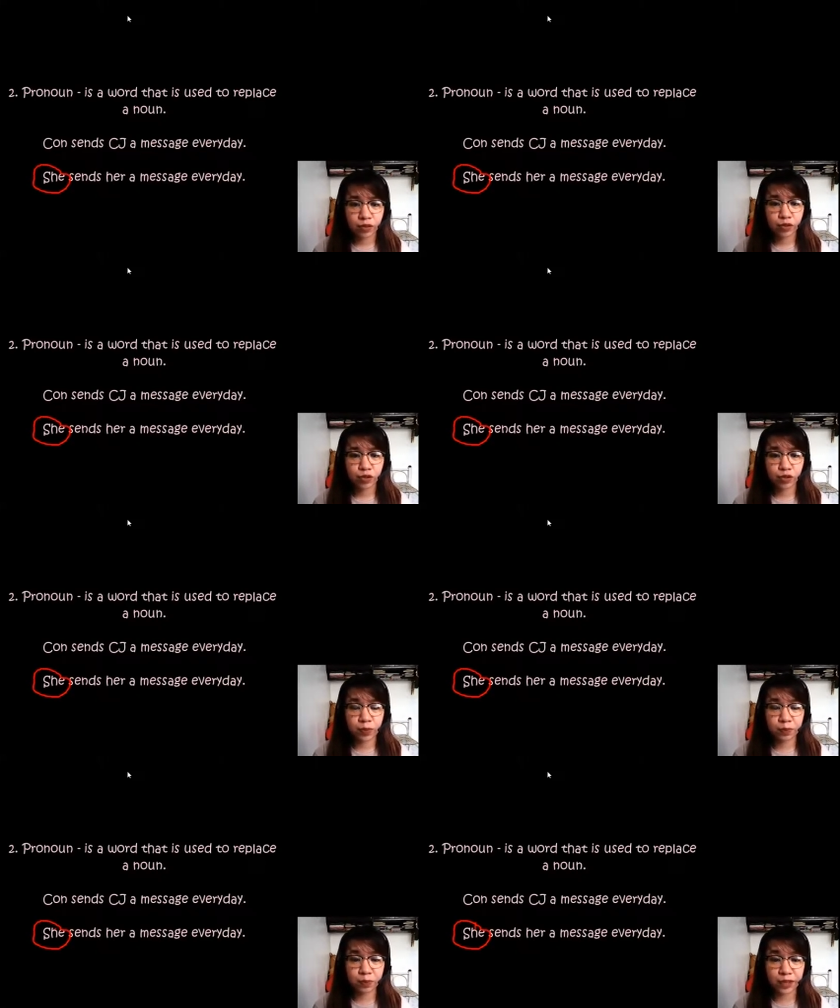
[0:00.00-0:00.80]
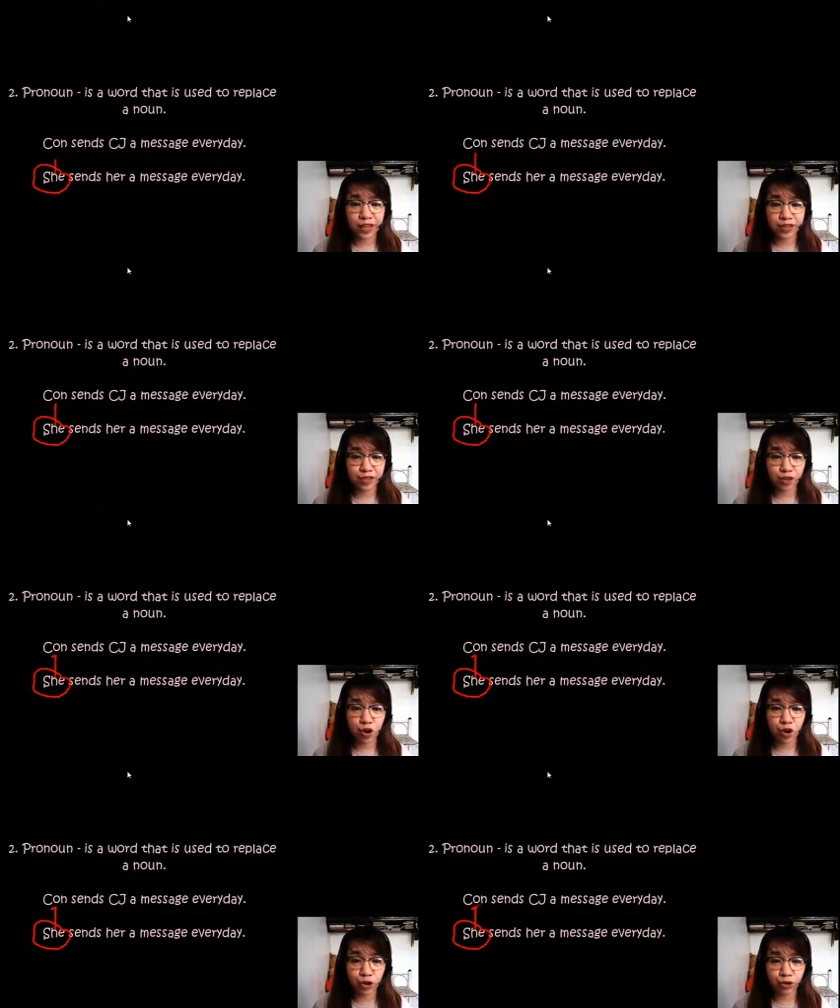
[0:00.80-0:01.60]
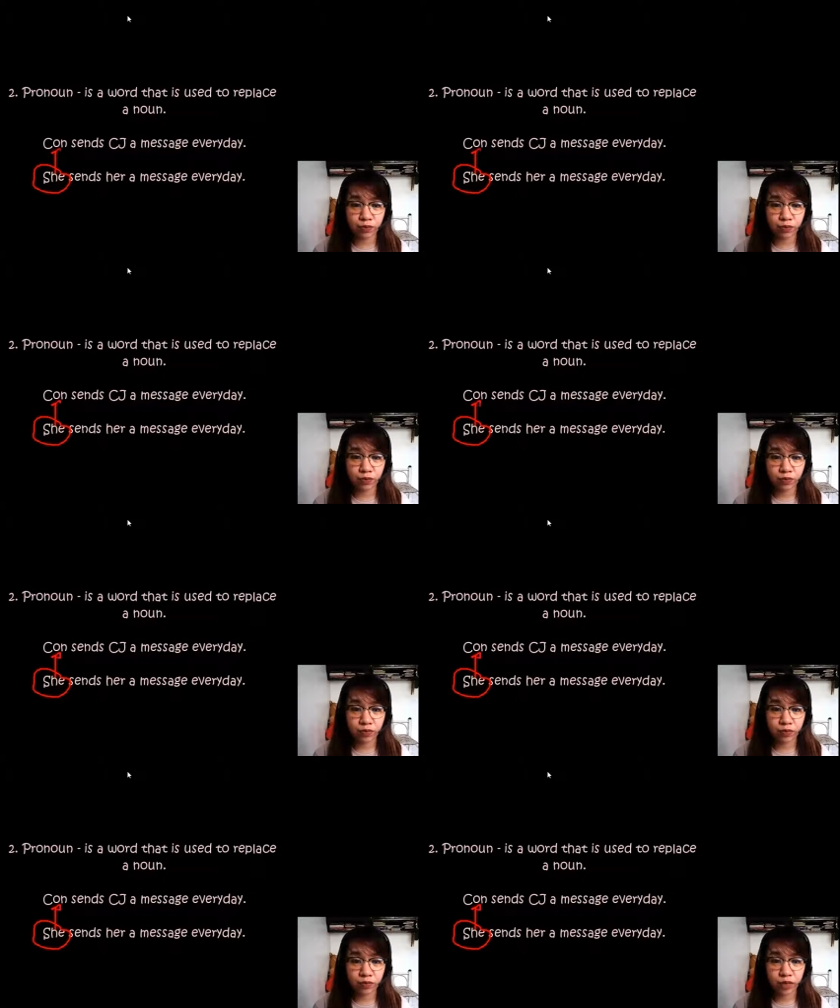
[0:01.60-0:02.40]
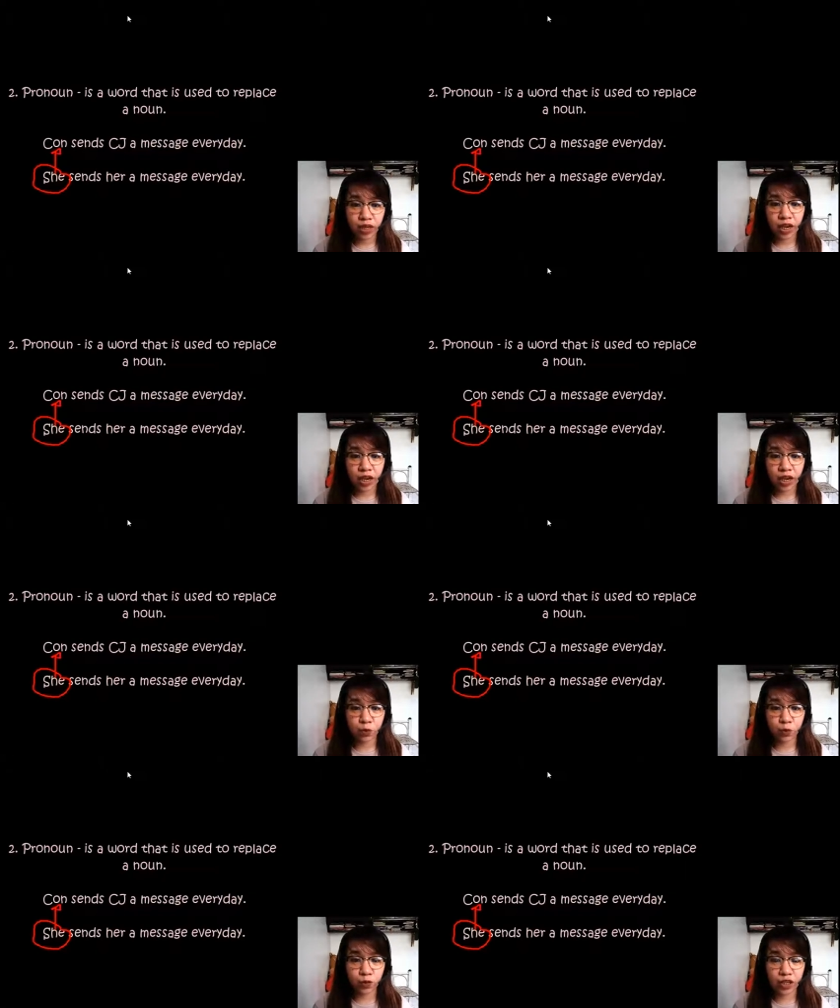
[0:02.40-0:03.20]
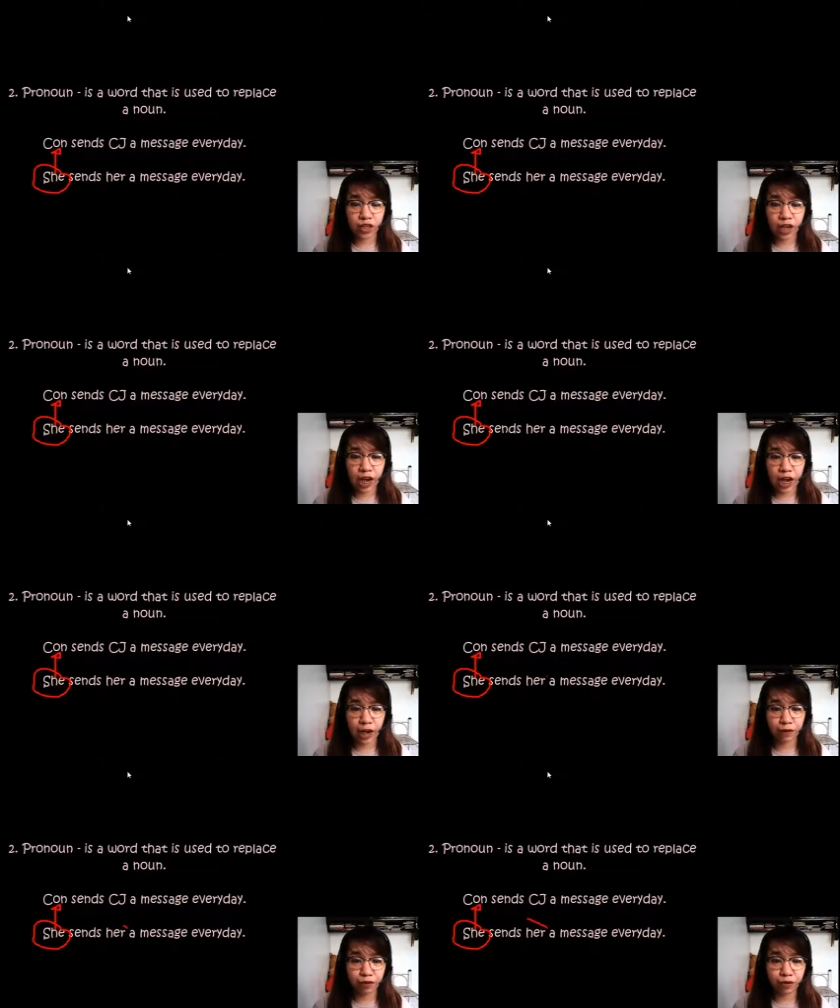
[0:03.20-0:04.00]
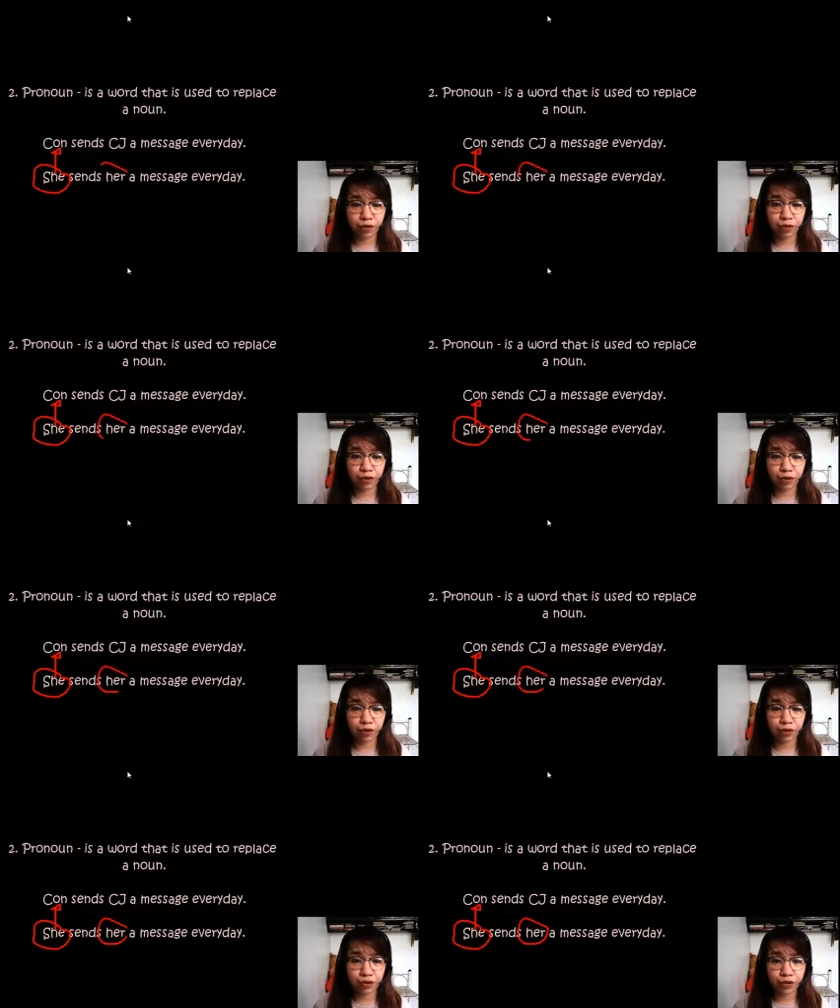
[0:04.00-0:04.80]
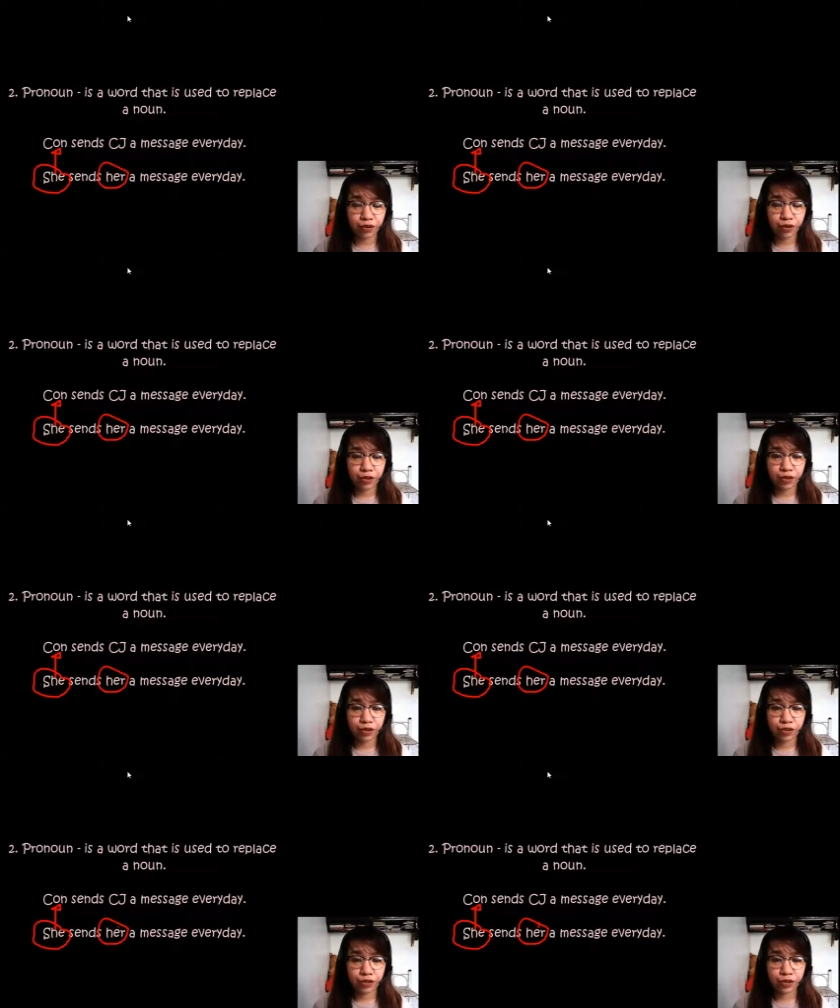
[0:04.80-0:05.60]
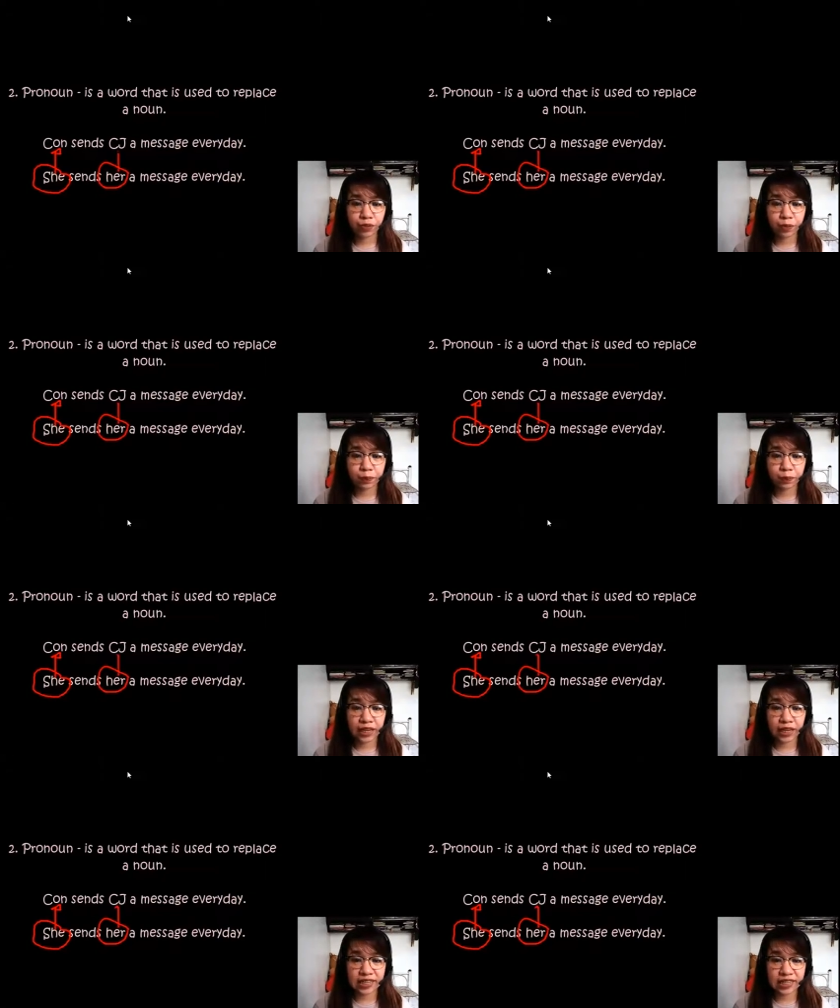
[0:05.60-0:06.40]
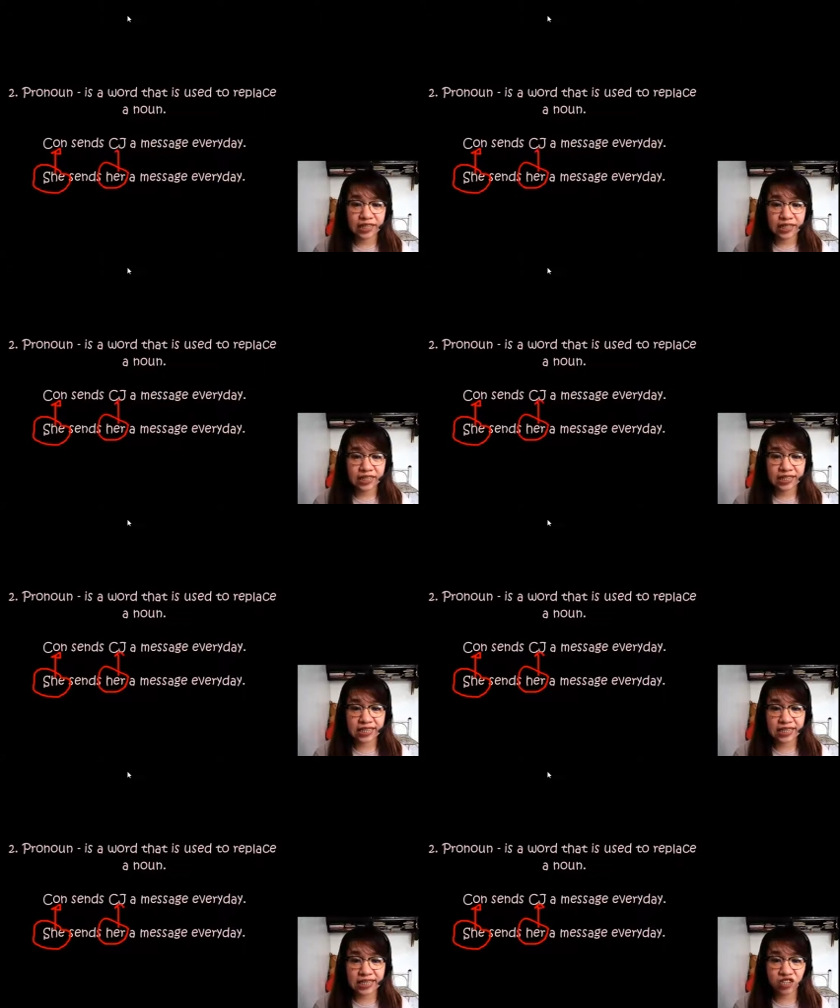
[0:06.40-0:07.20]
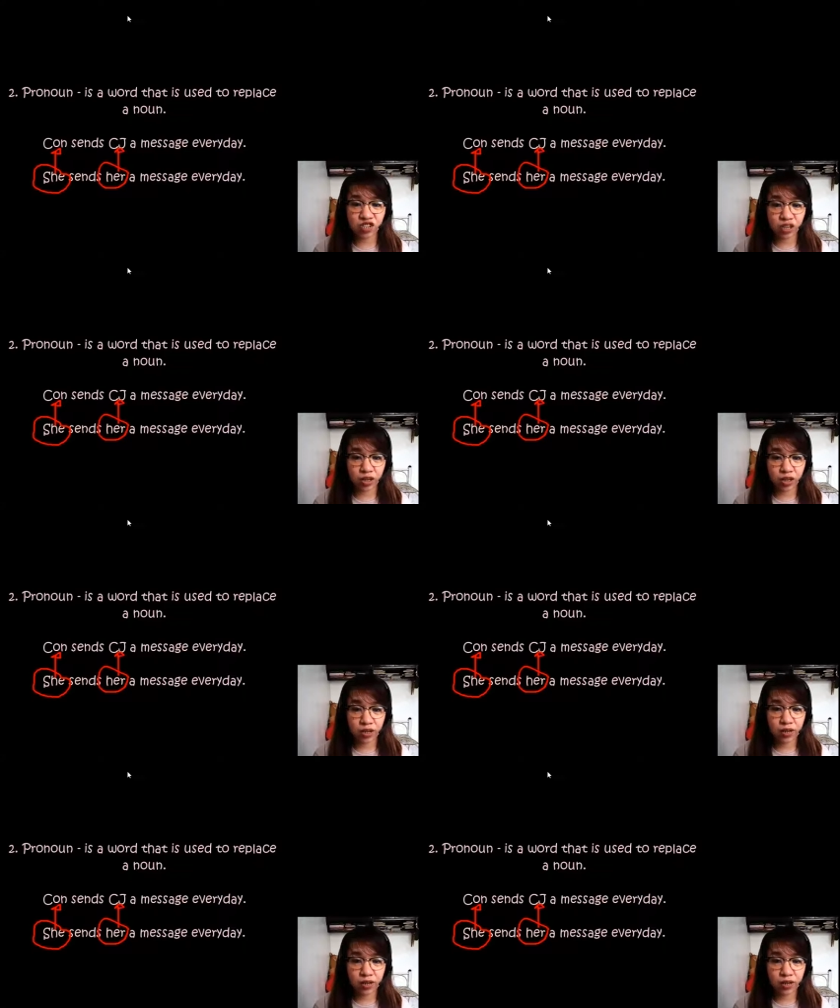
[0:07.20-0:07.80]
to replace con, and we have her to replace CJ.